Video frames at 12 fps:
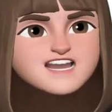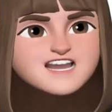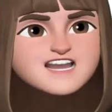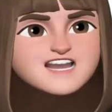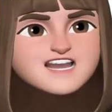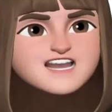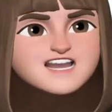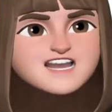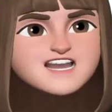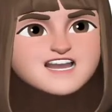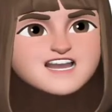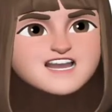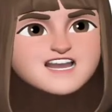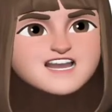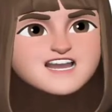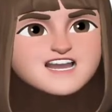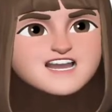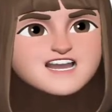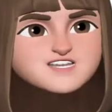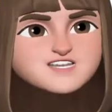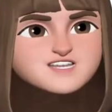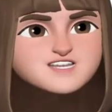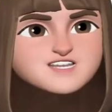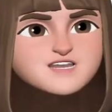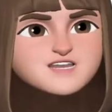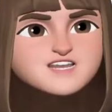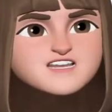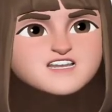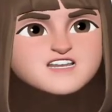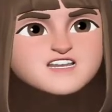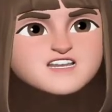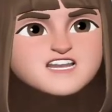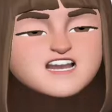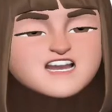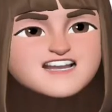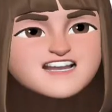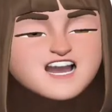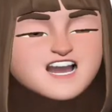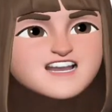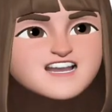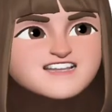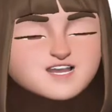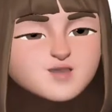but his owner had a family emergency,